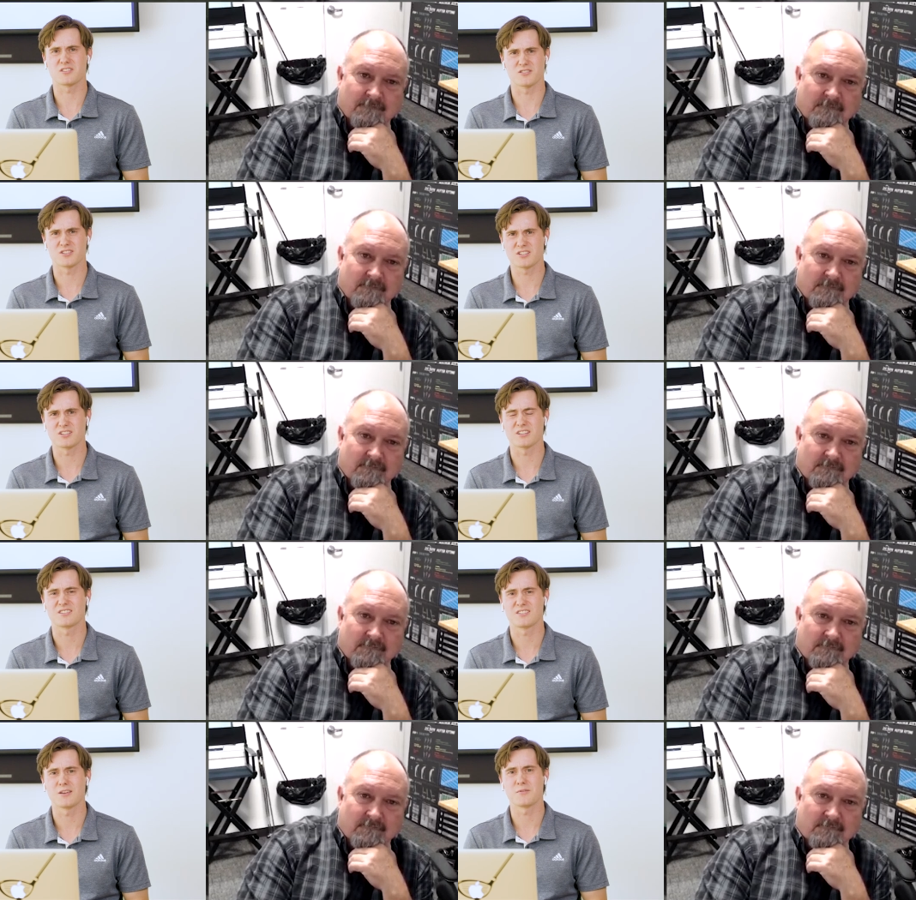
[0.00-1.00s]
Speaker 1: There's such an
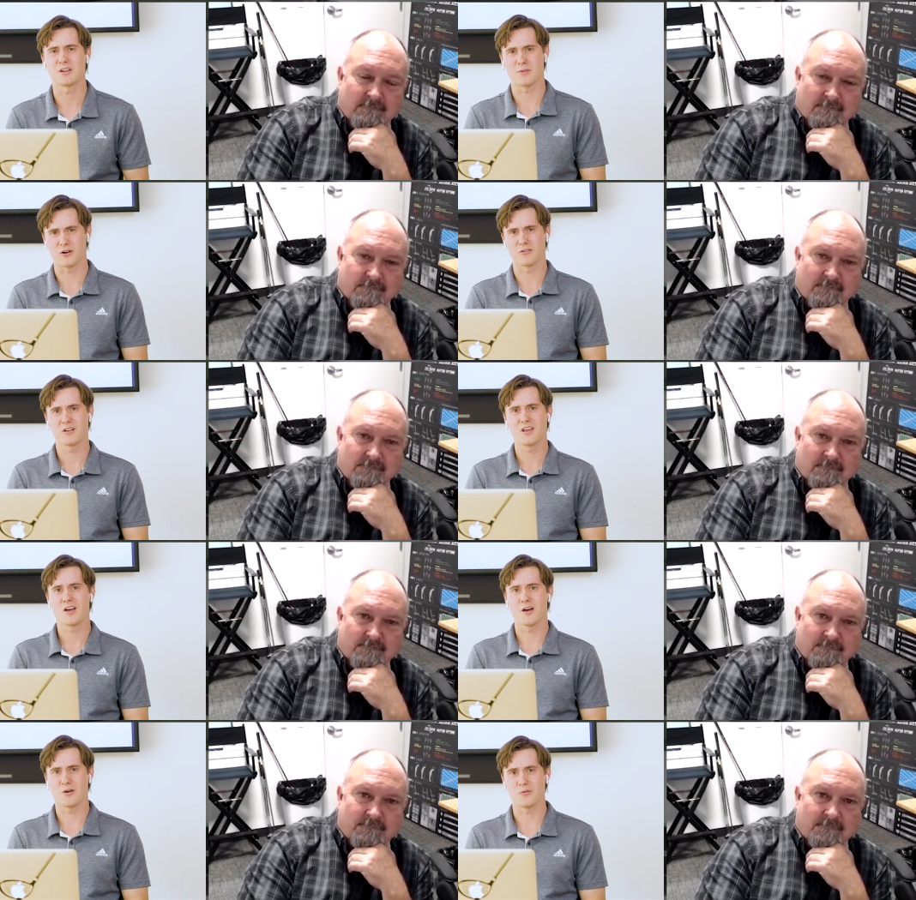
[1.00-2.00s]
excitement about
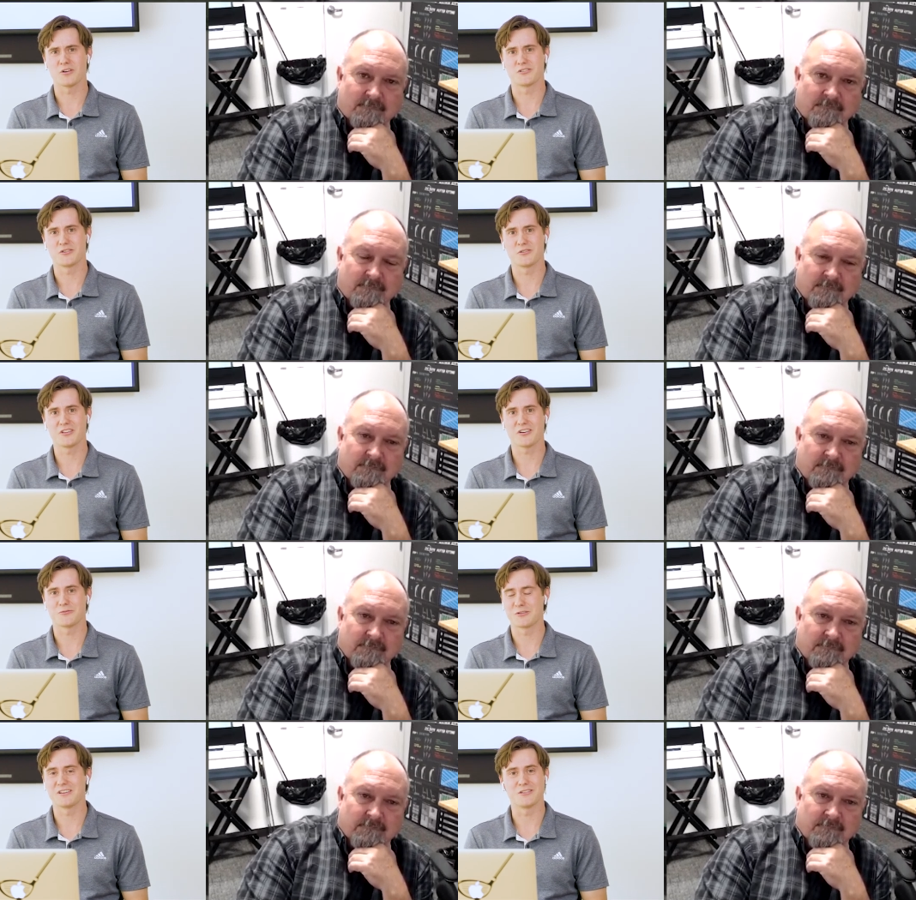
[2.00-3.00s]
about what you're doing there, and
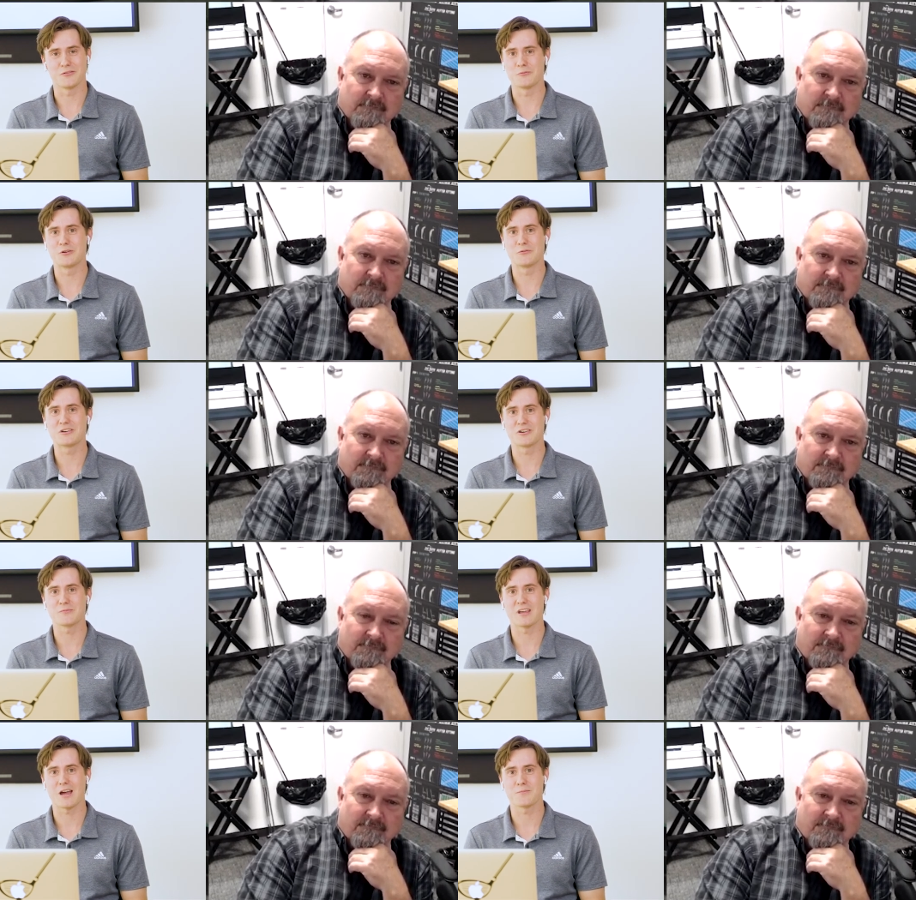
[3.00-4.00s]
we we, we couldn't
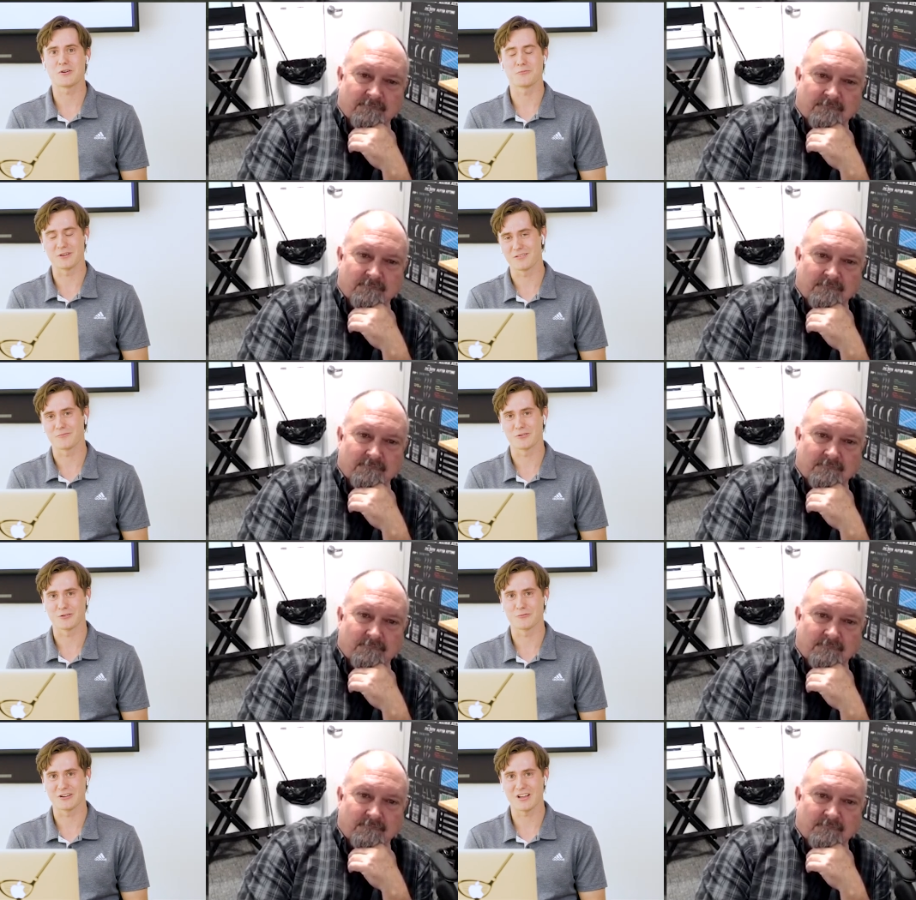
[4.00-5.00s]
be happier, and we we're,
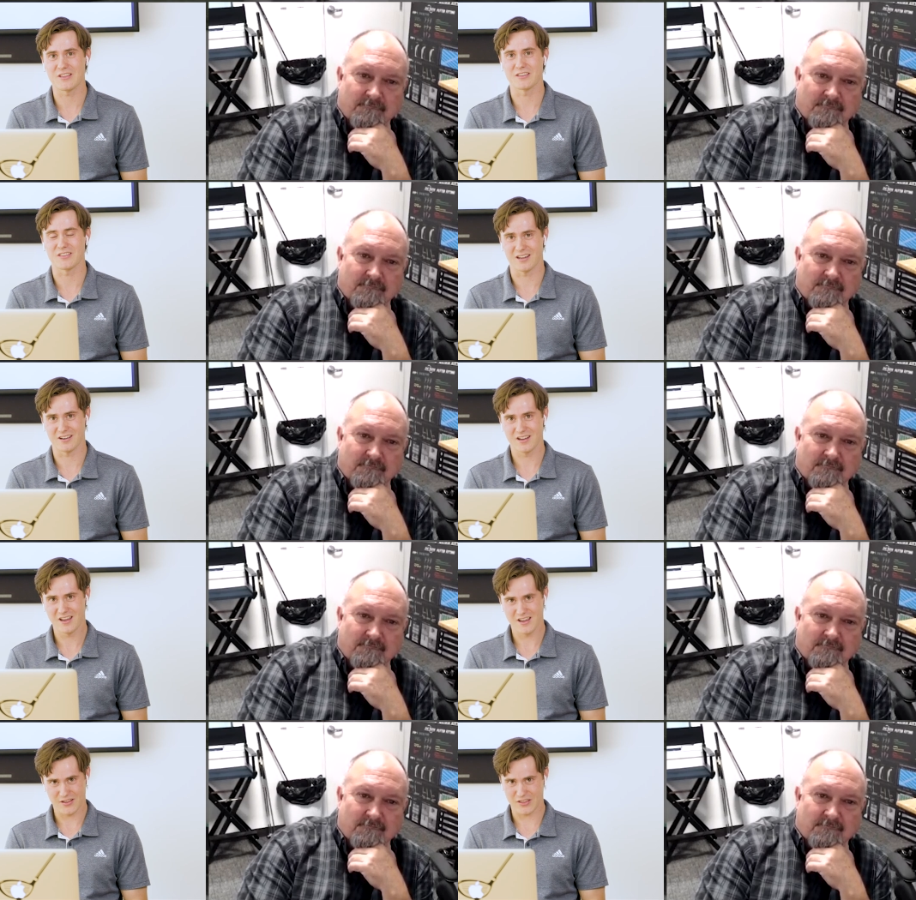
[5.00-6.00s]
we're glad that that
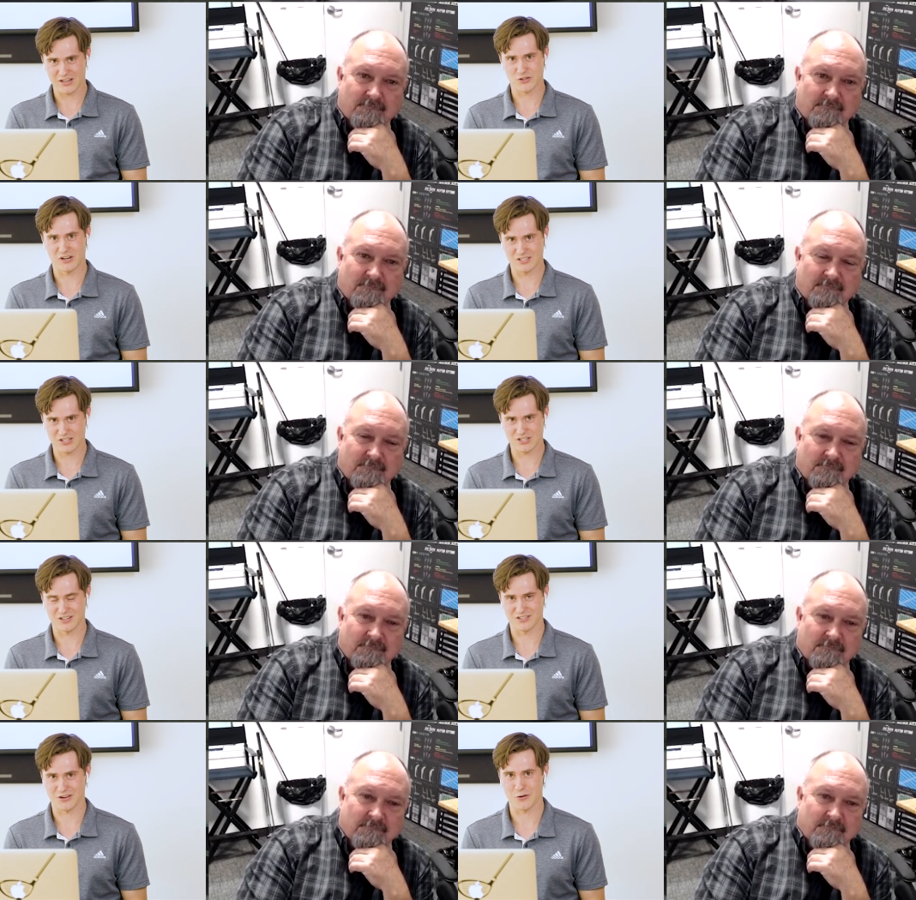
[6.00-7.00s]
that, that transition
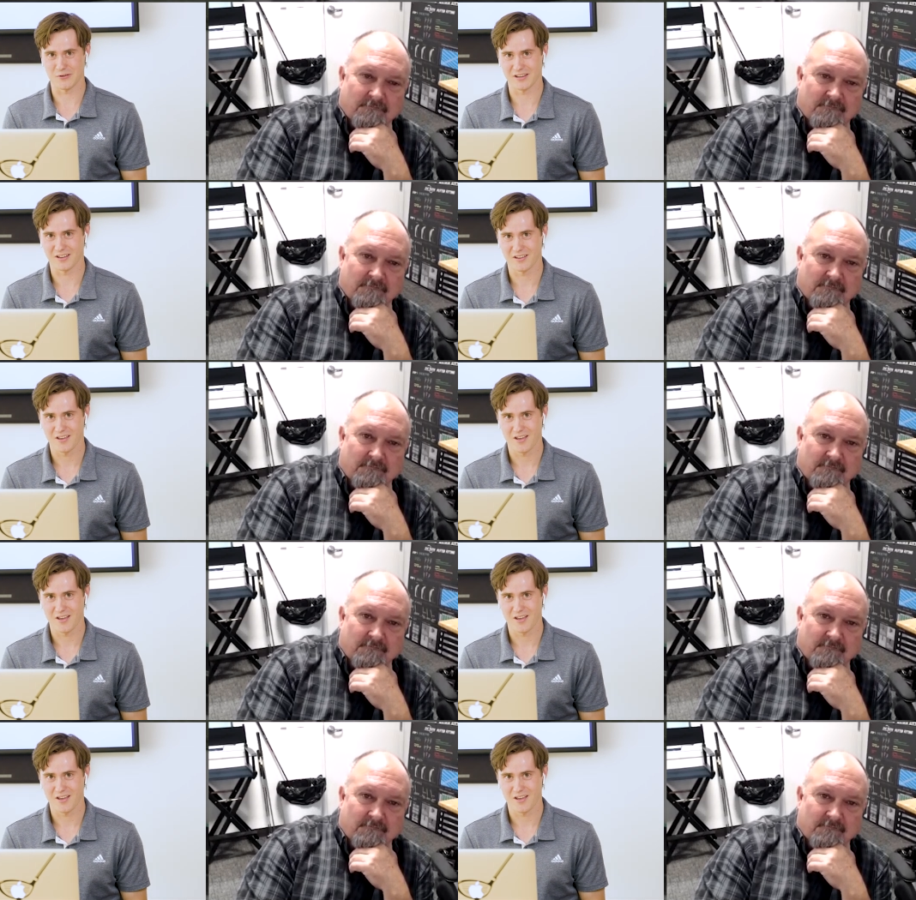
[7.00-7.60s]
is going